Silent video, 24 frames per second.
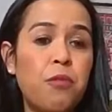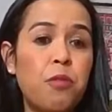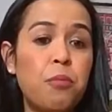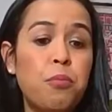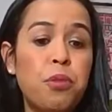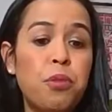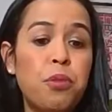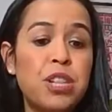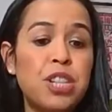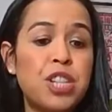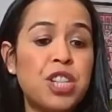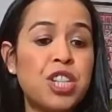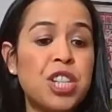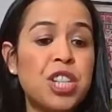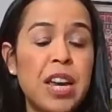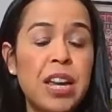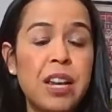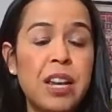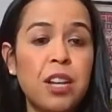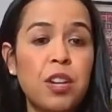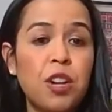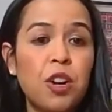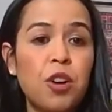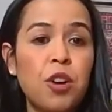from British
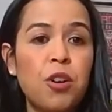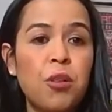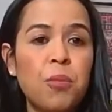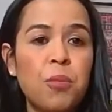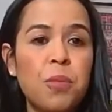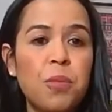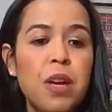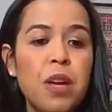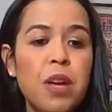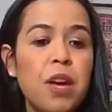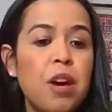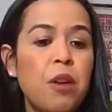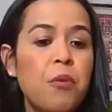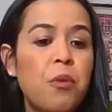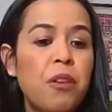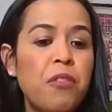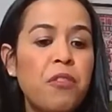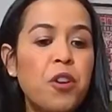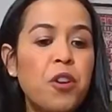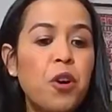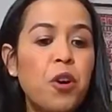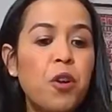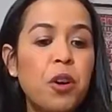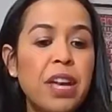Telecom.
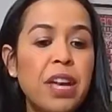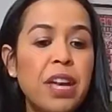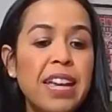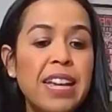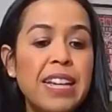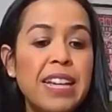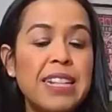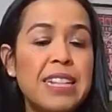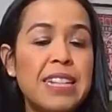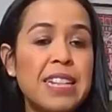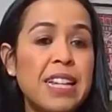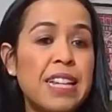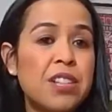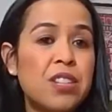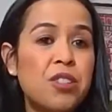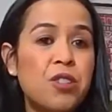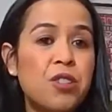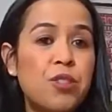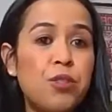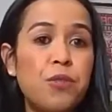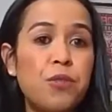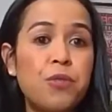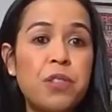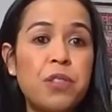We've got Edith
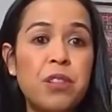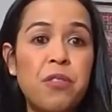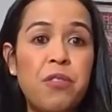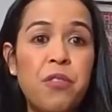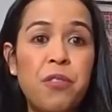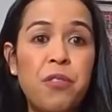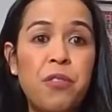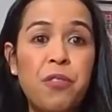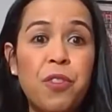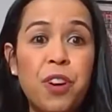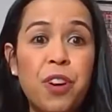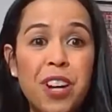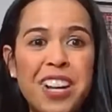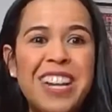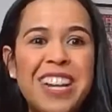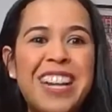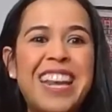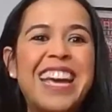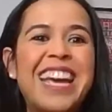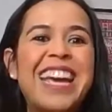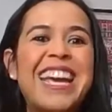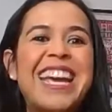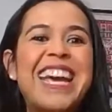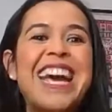
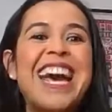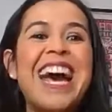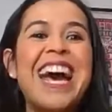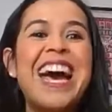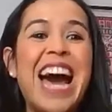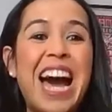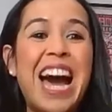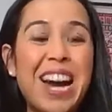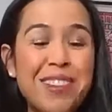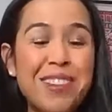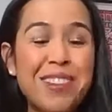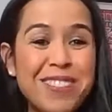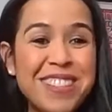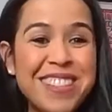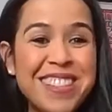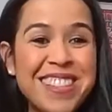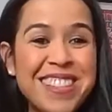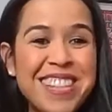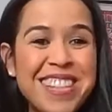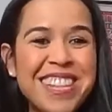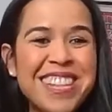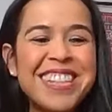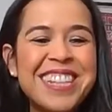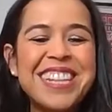Duvdevani
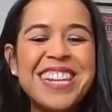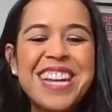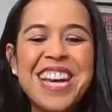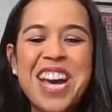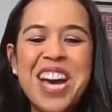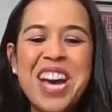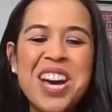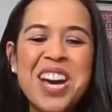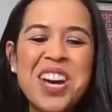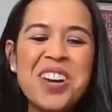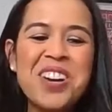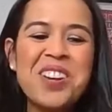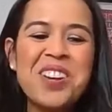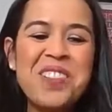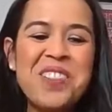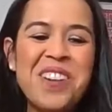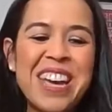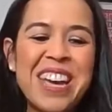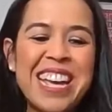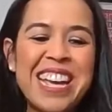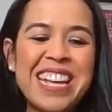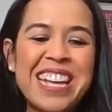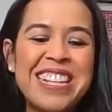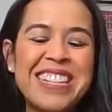Aronson, who
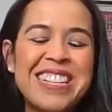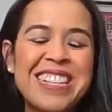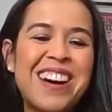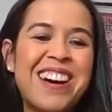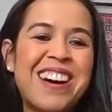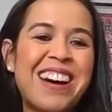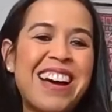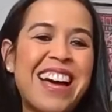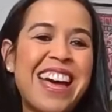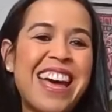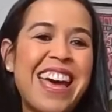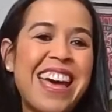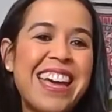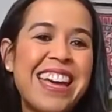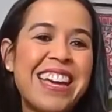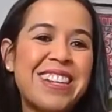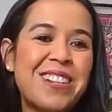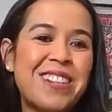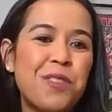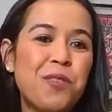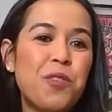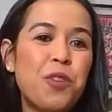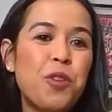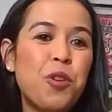is our
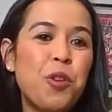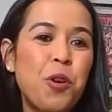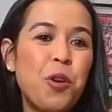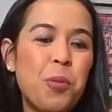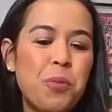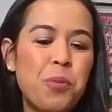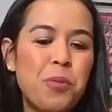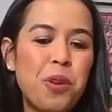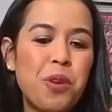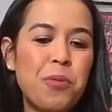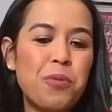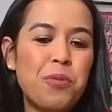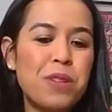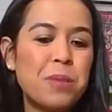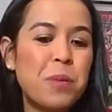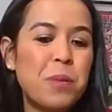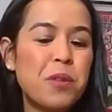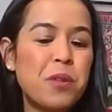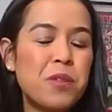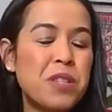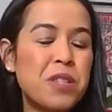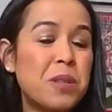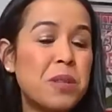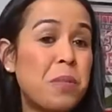Head of Corporate
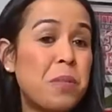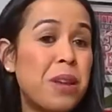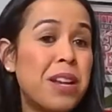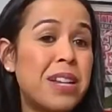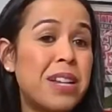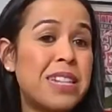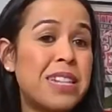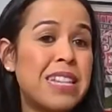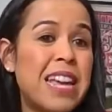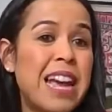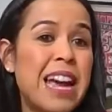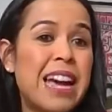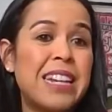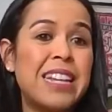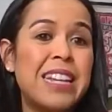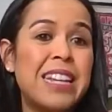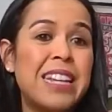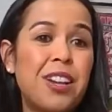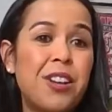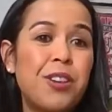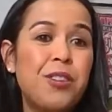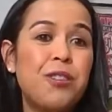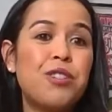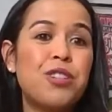Responsibility and
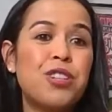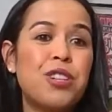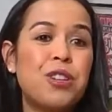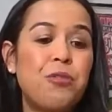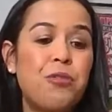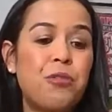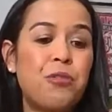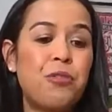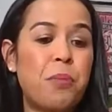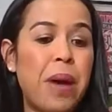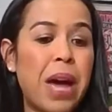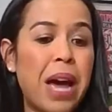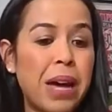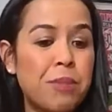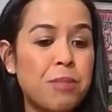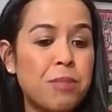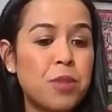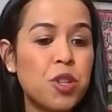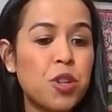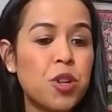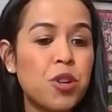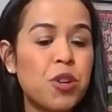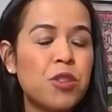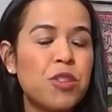Inclusion from
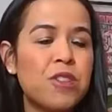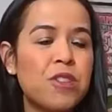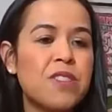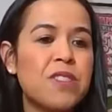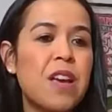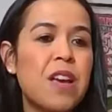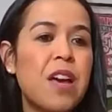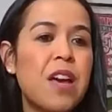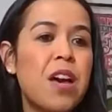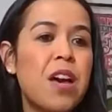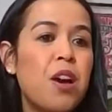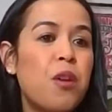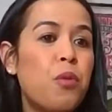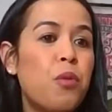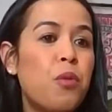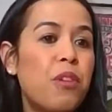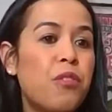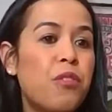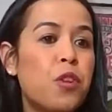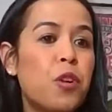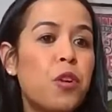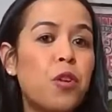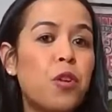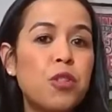Amdocs.
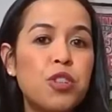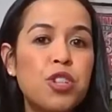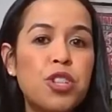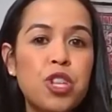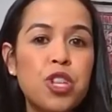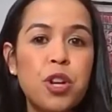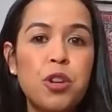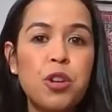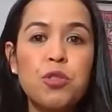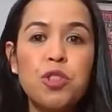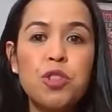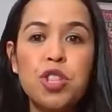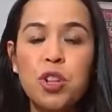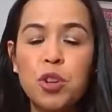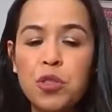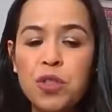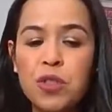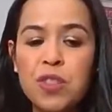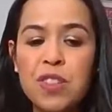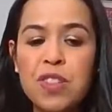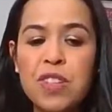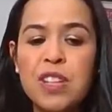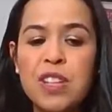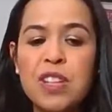We've got Joe
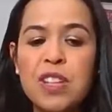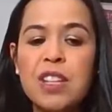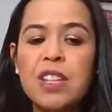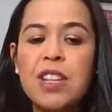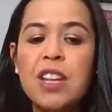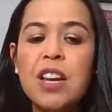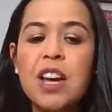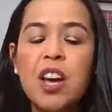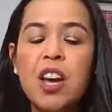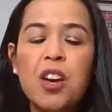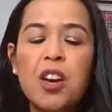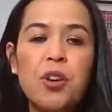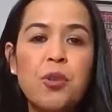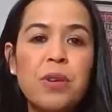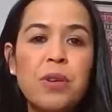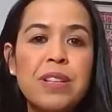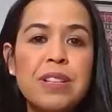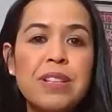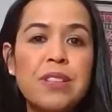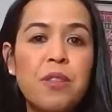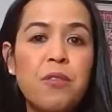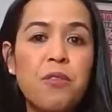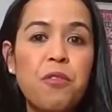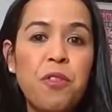Johnson, who
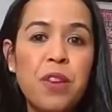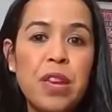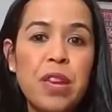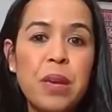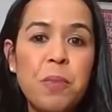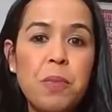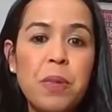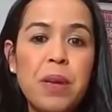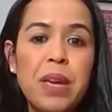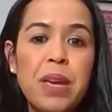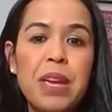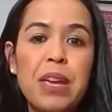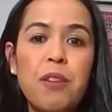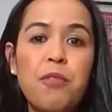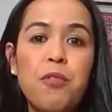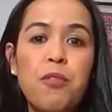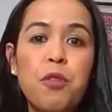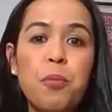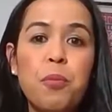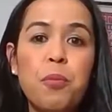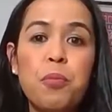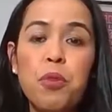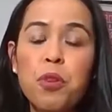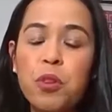is the VP
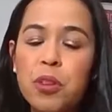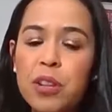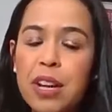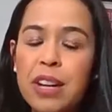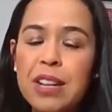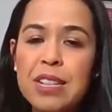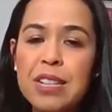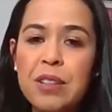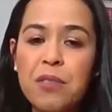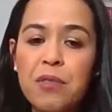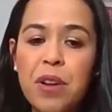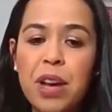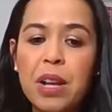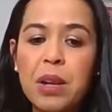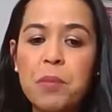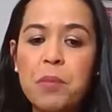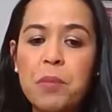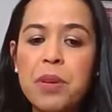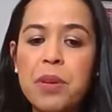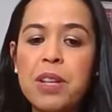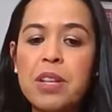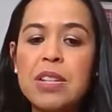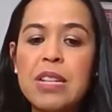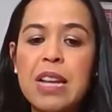for Product
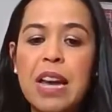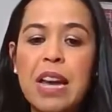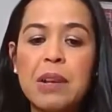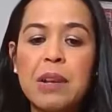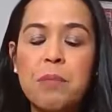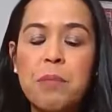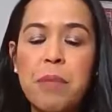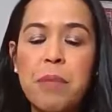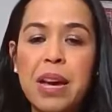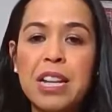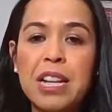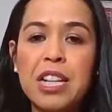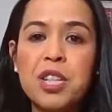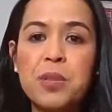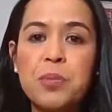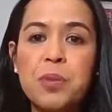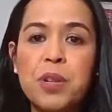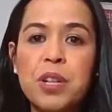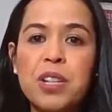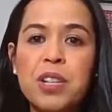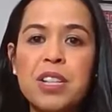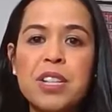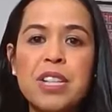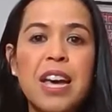Development and
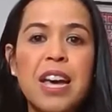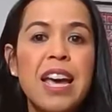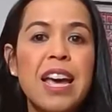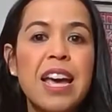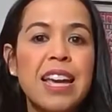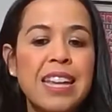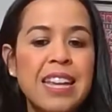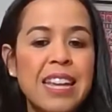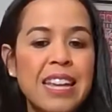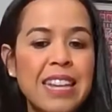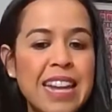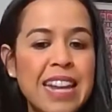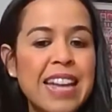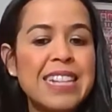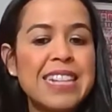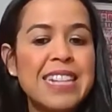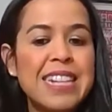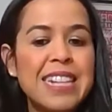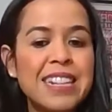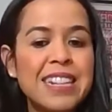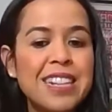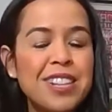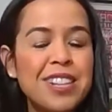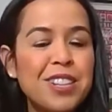Management,
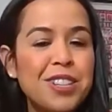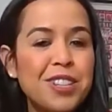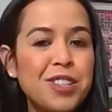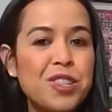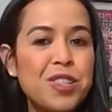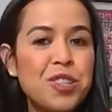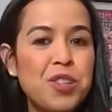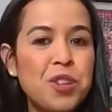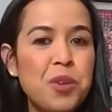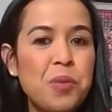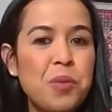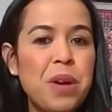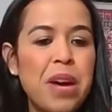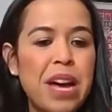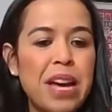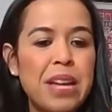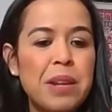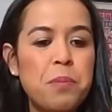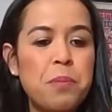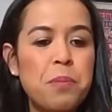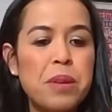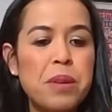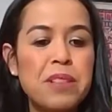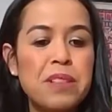Kinetic Consumer
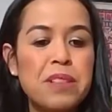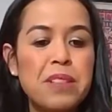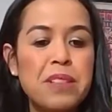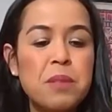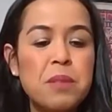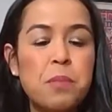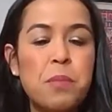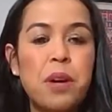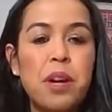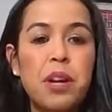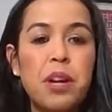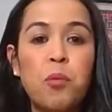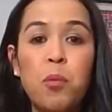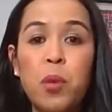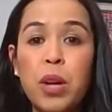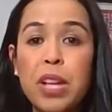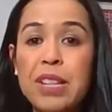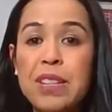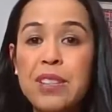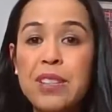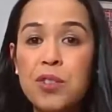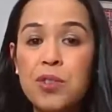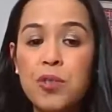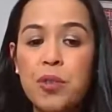and Business by
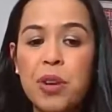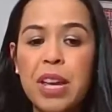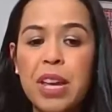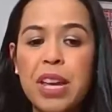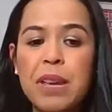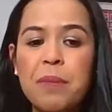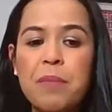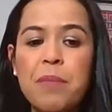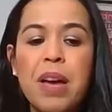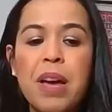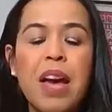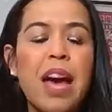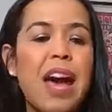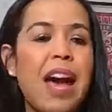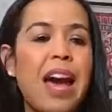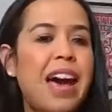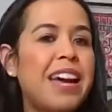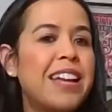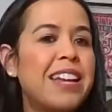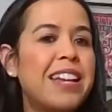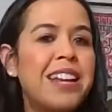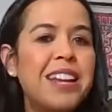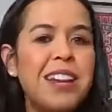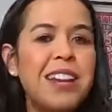Windstream.
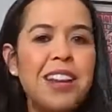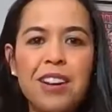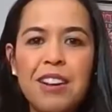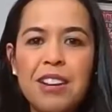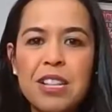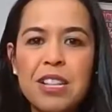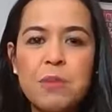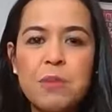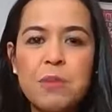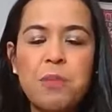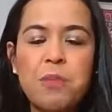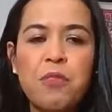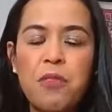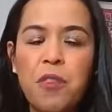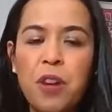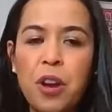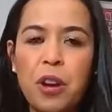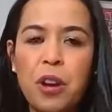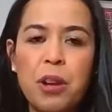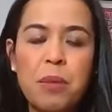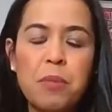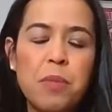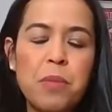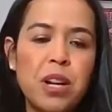And last but
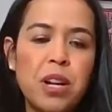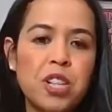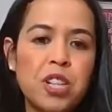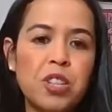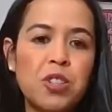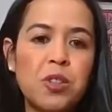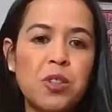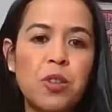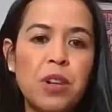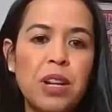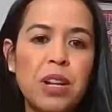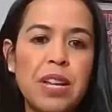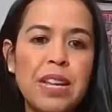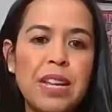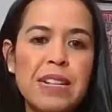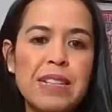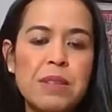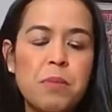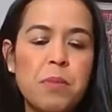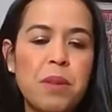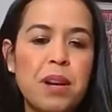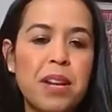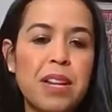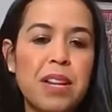very much not
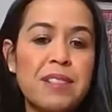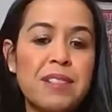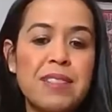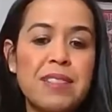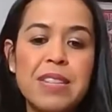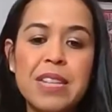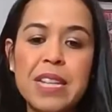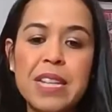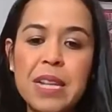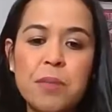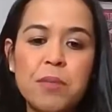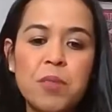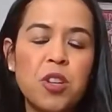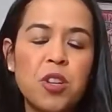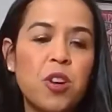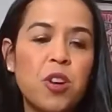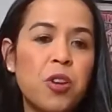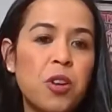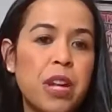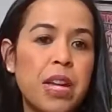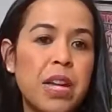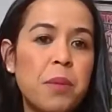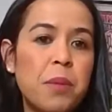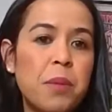least, my esteemed
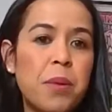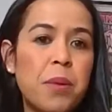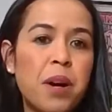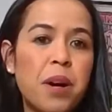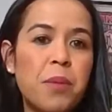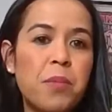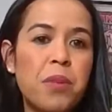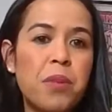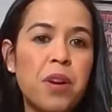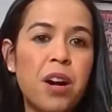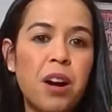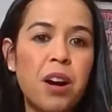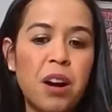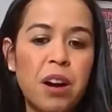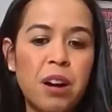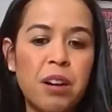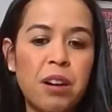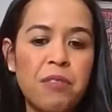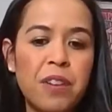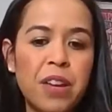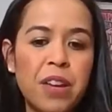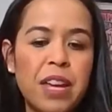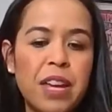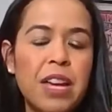colleague, Barbara
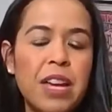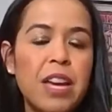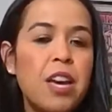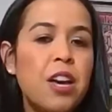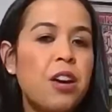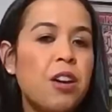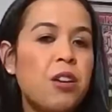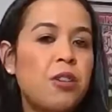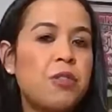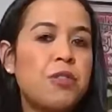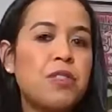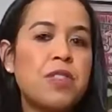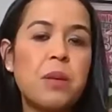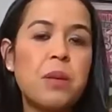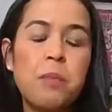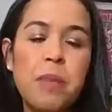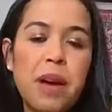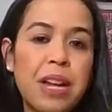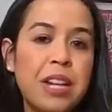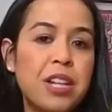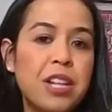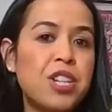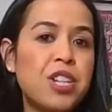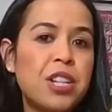Harvey, who's the
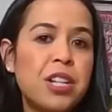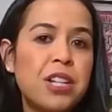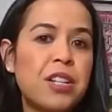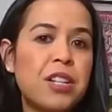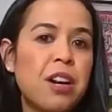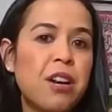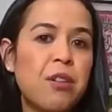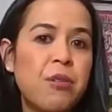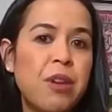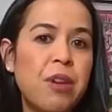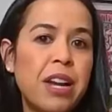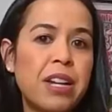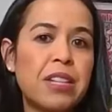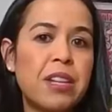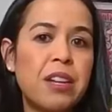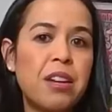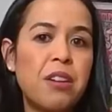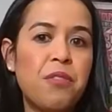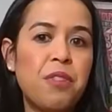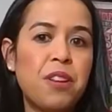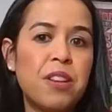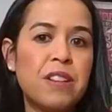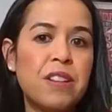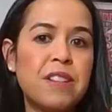Managing Director
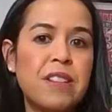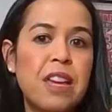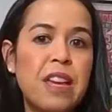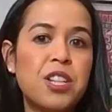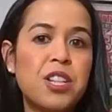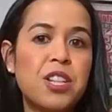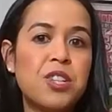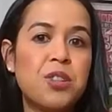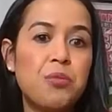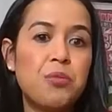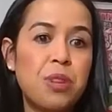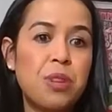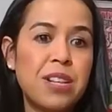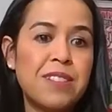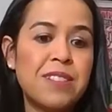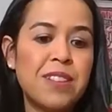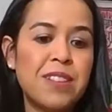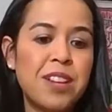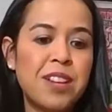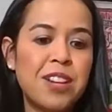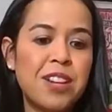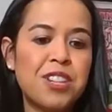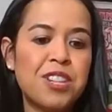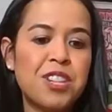of Accenture
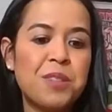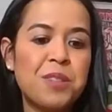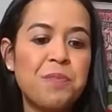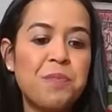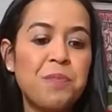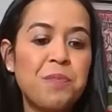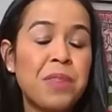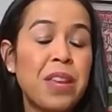Research.